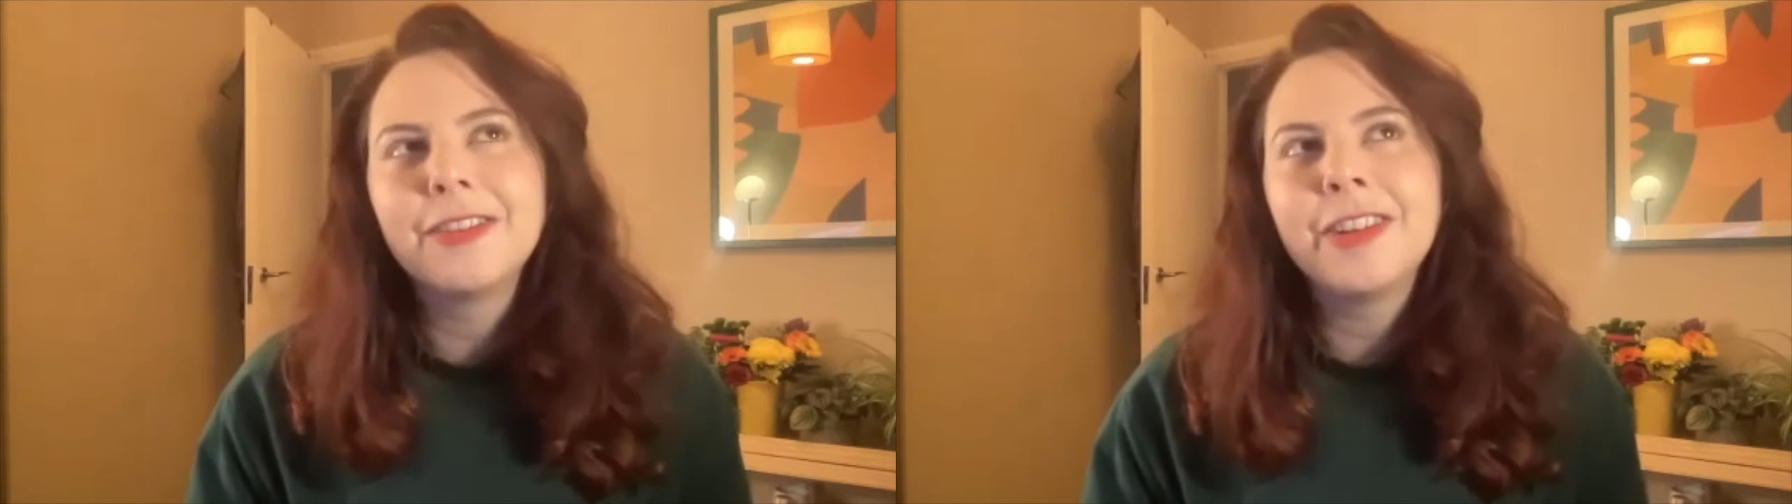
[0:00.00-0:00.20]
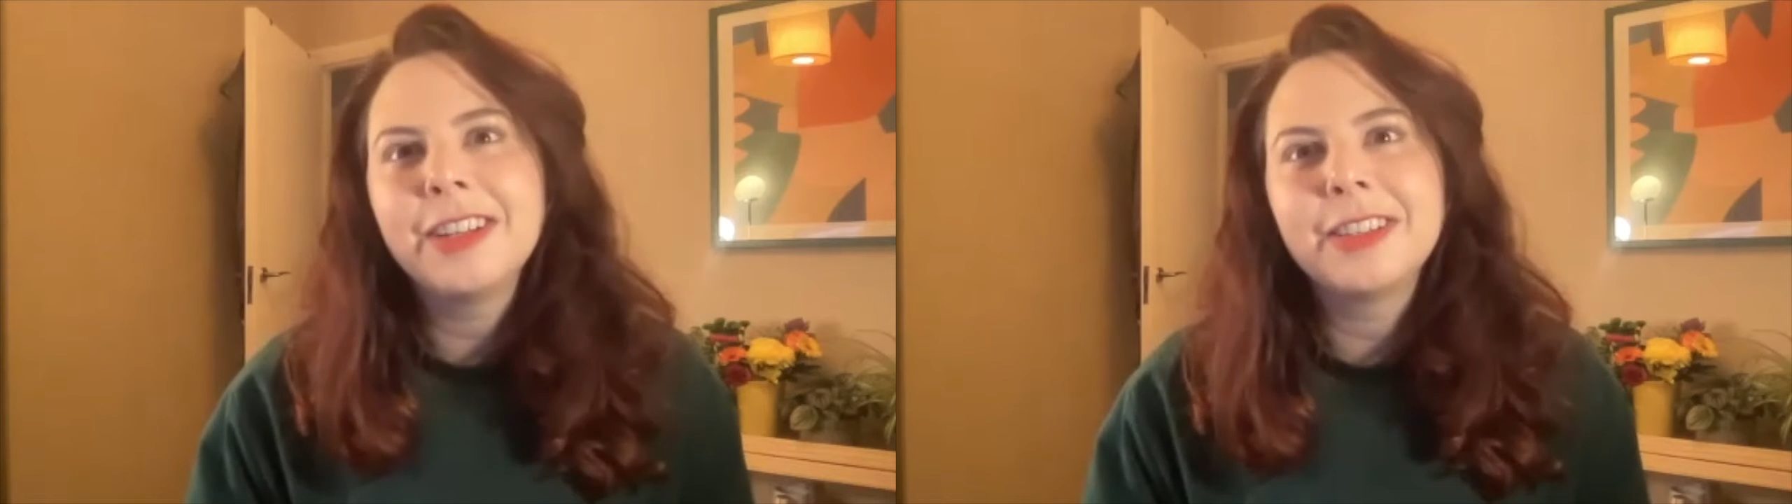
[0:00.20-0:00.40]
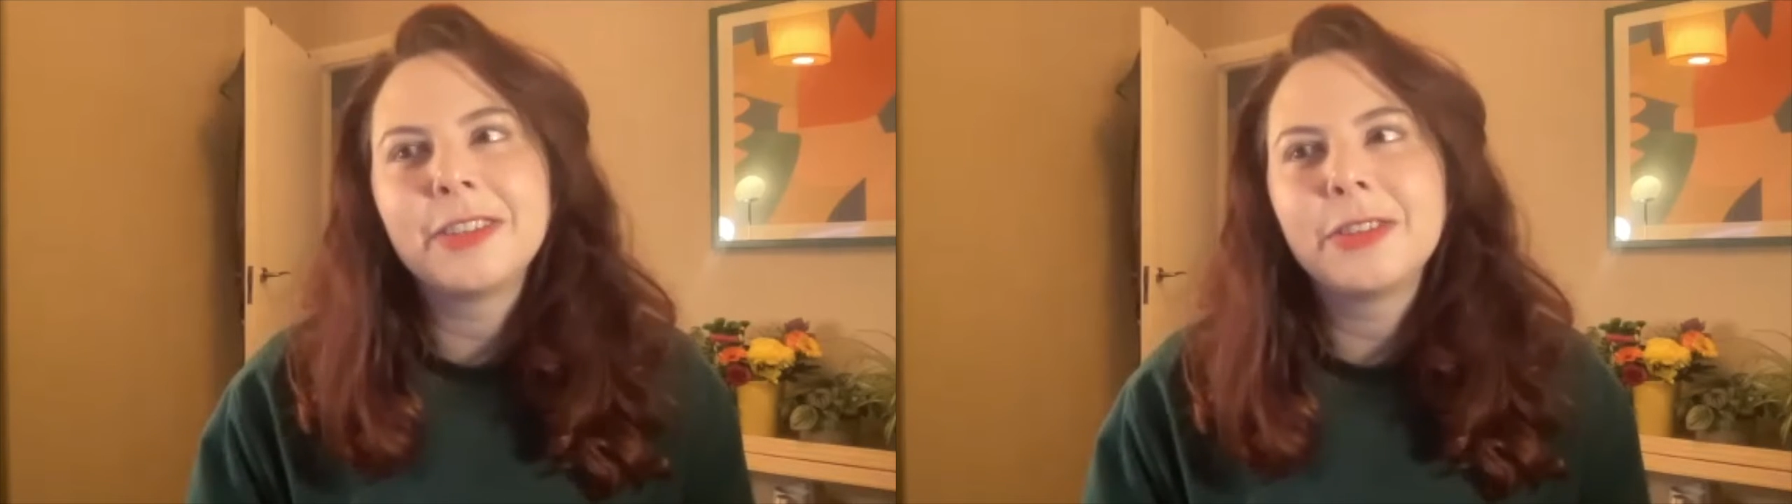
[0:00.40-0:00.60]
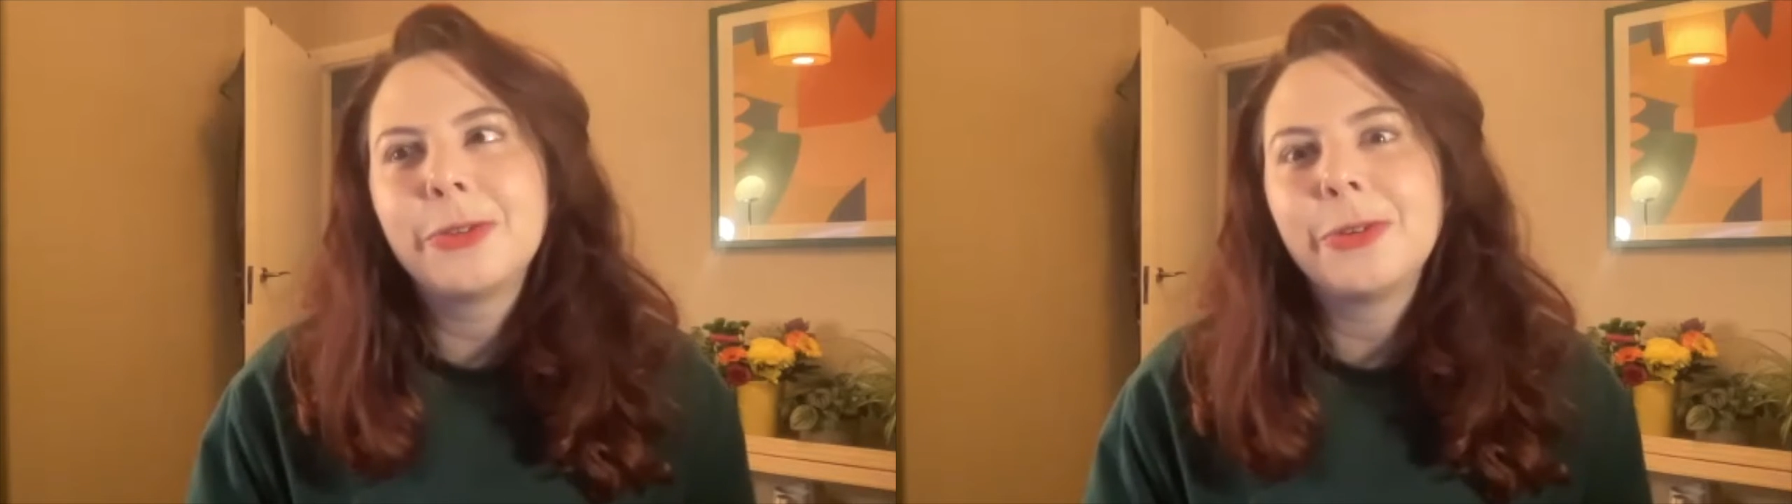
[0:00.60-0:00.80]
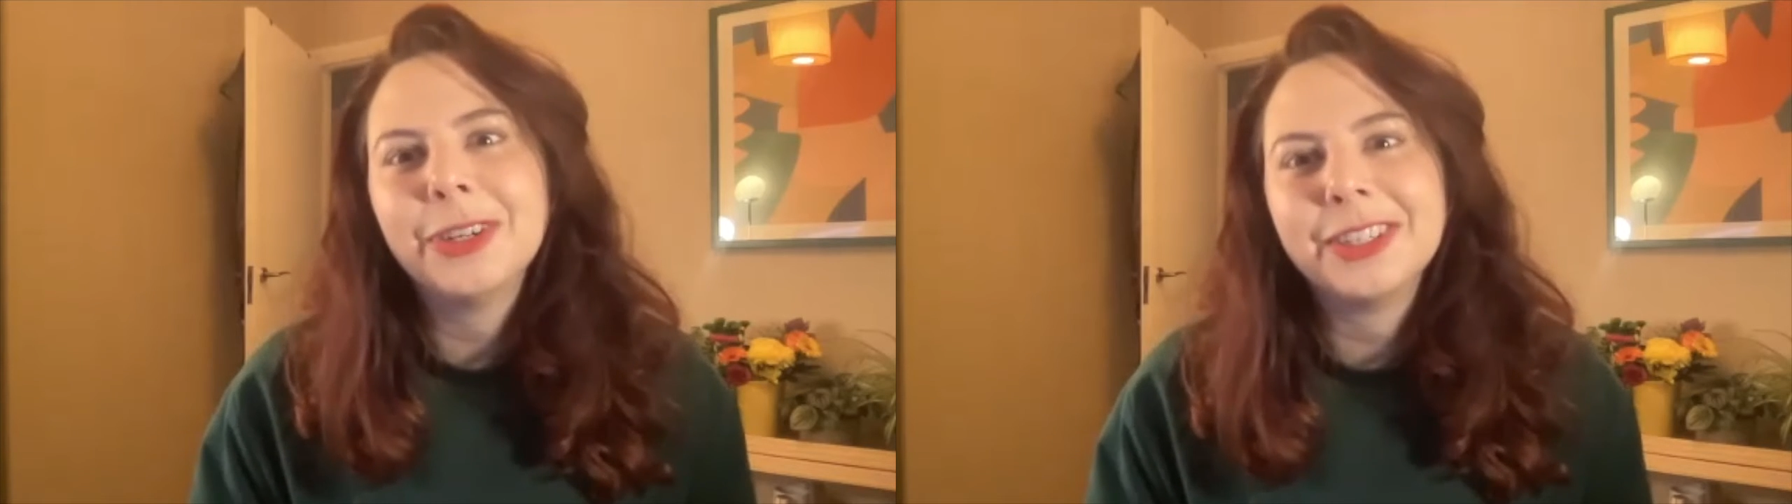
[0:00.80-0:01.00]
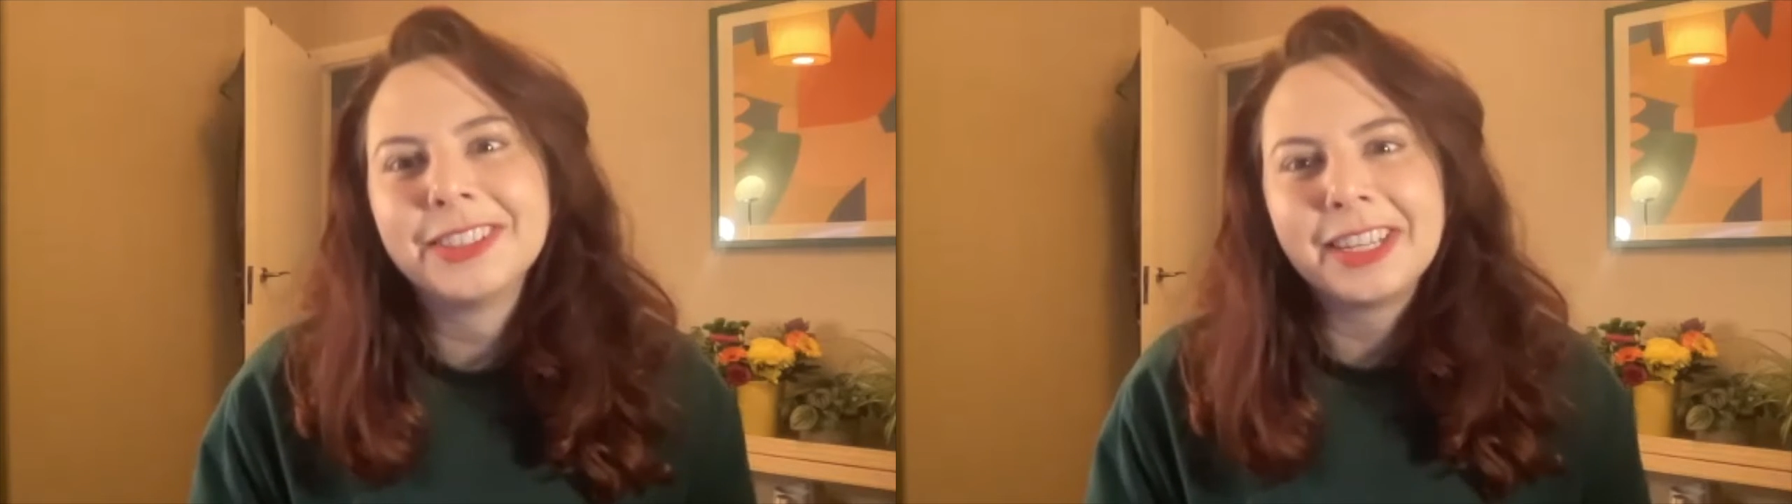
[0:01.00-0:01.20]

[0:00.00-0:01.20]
Fluxus scores,